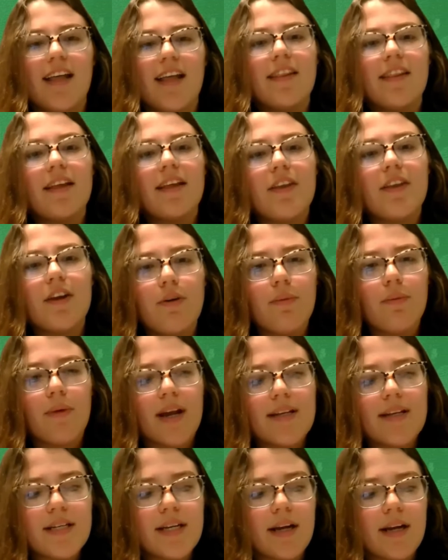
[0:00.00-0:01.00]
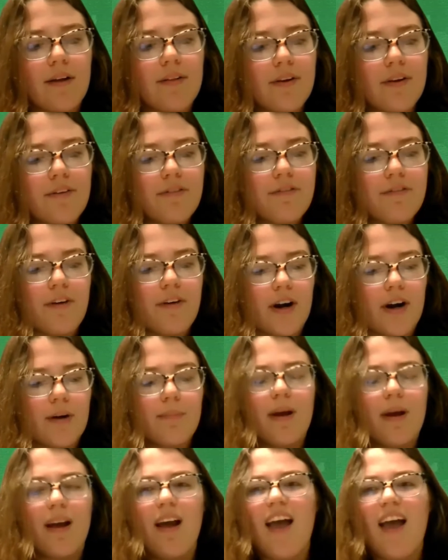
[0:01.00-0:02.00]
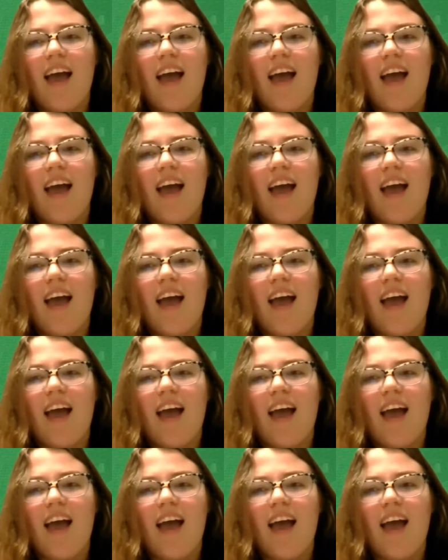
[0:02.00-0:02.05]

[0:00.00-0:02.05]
that they're raising on their farm.